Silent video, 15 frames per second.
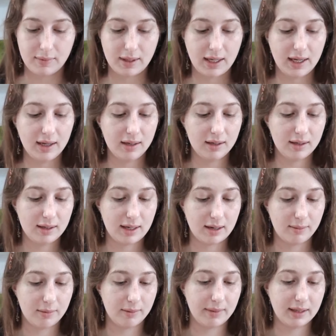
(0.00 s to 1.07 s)
And now
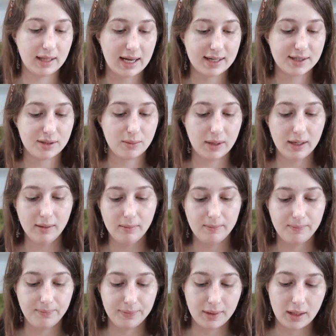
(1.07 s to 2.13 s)
I'm on my last one.
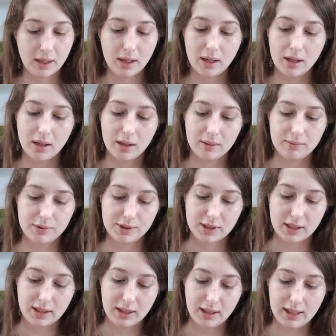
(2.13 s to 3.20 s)
Just
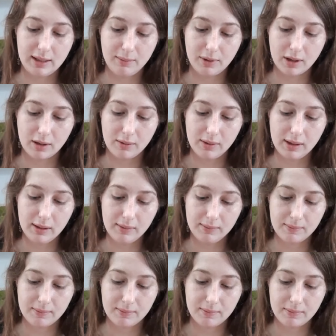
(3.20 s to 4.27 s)
gonna keep going.
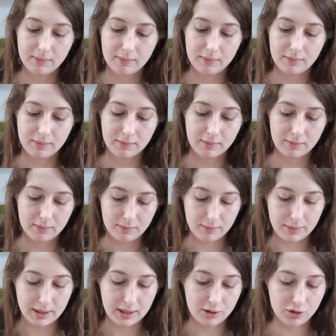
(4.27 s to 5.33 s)

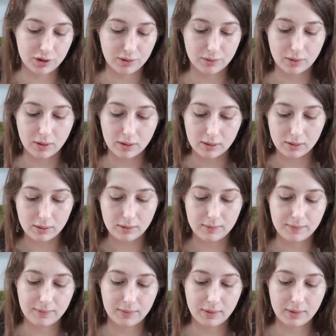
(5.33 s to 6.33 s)
Pinch and roll.